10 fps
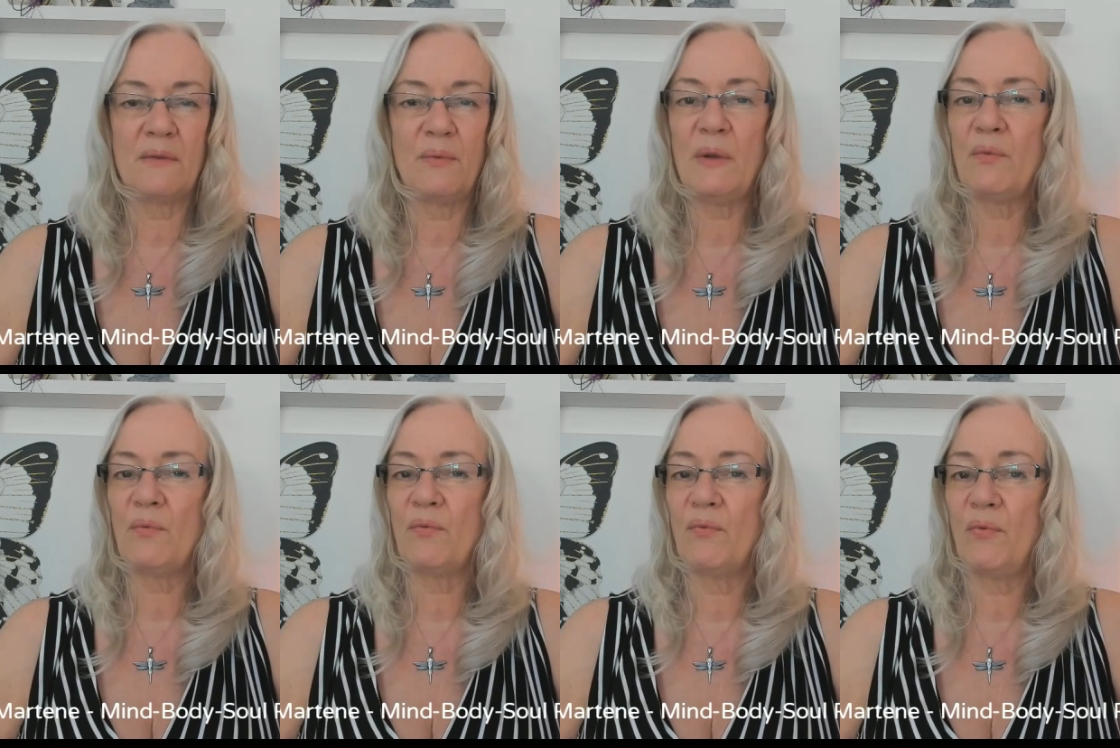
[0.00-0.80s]
we
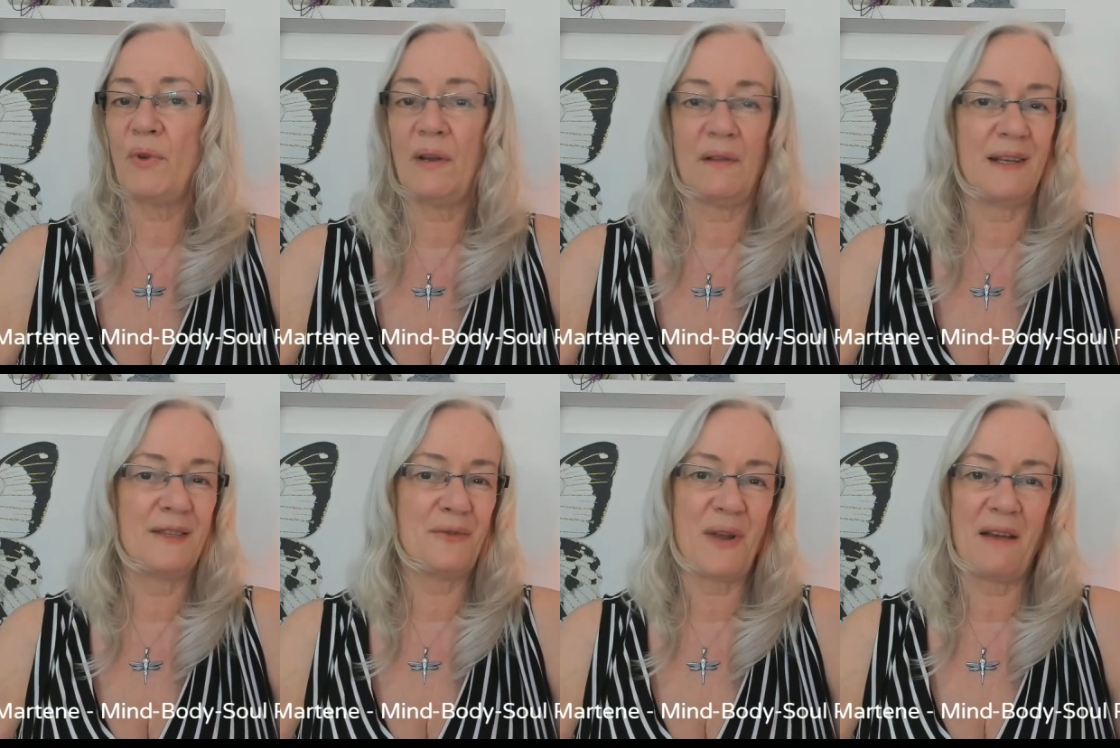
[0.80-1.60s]
really
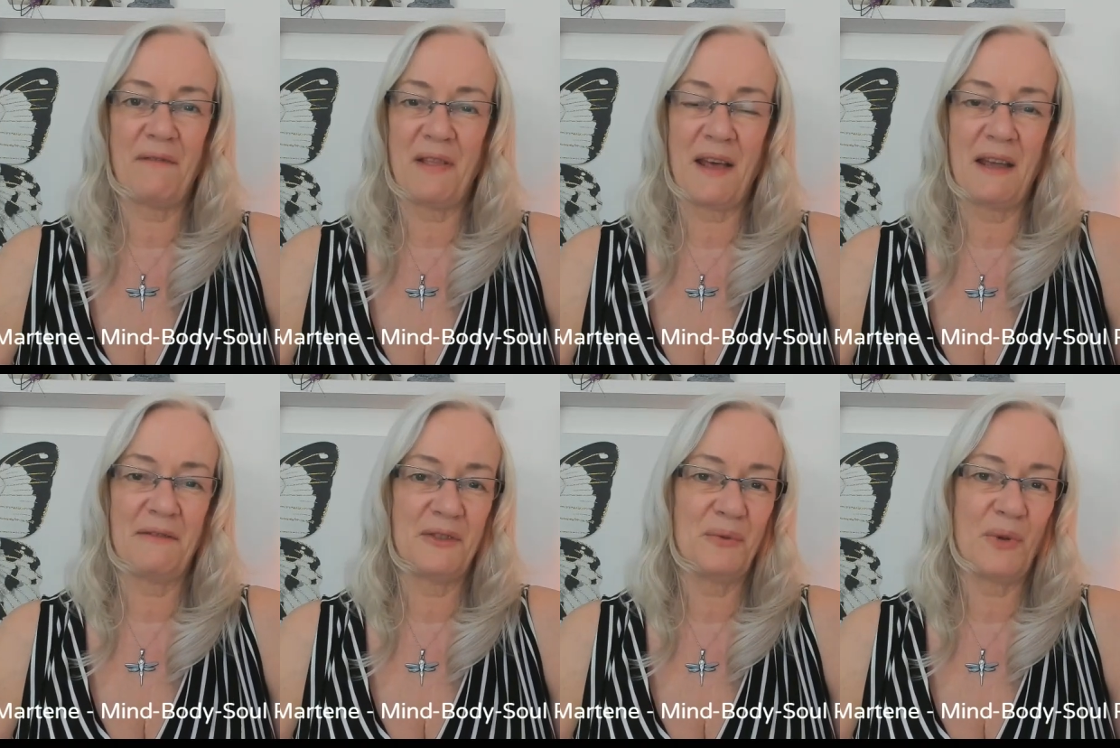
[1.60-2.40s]
don't have a life,
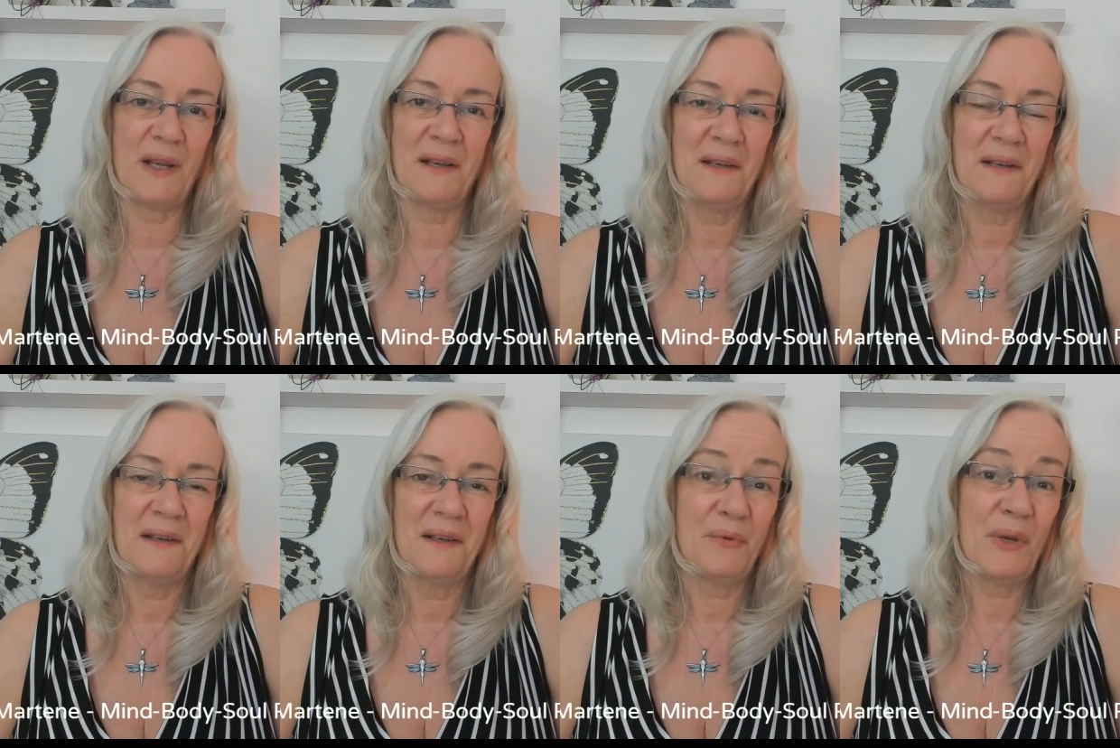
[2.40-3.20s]
do we?
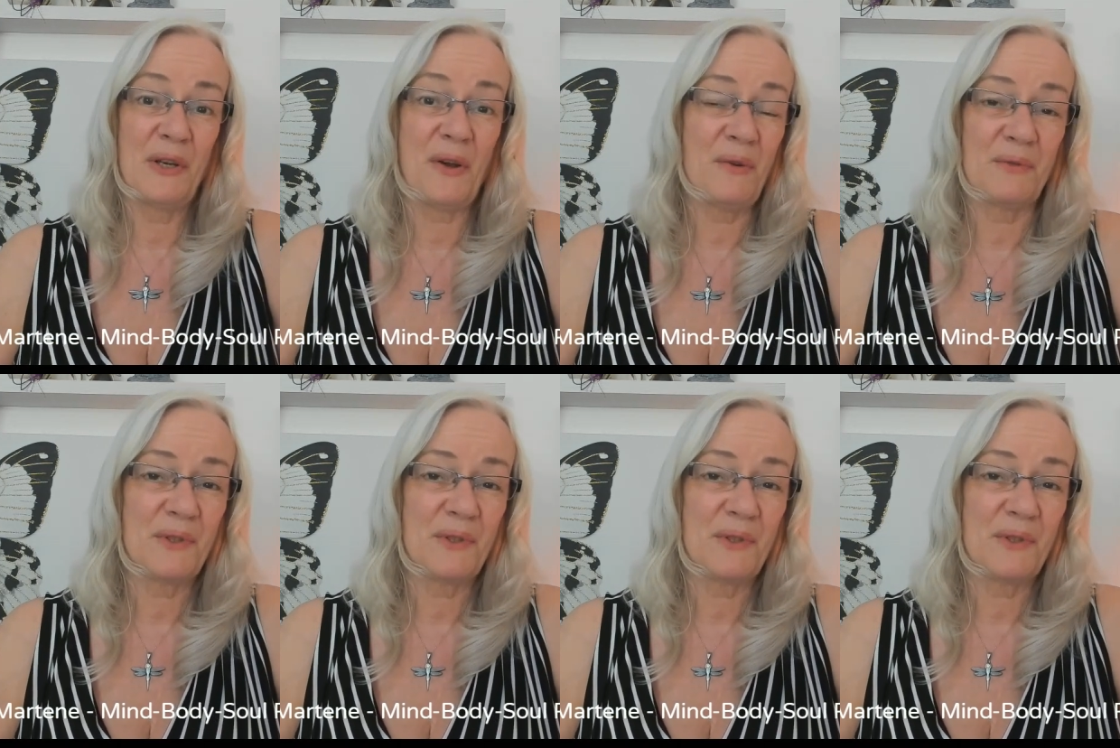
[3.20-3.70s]
We don't.